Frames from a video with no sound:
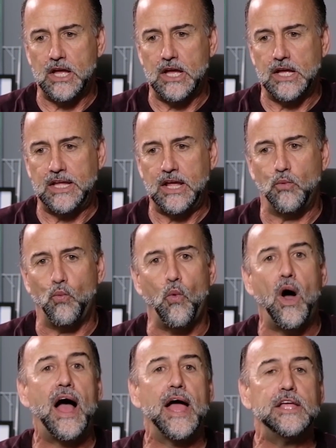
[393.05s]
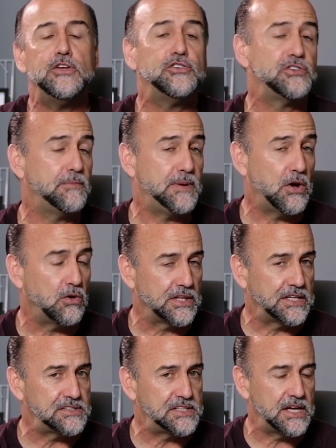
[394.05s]
uh, again, why you should be
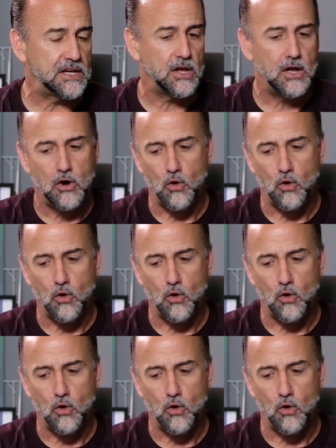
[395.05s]
holistic,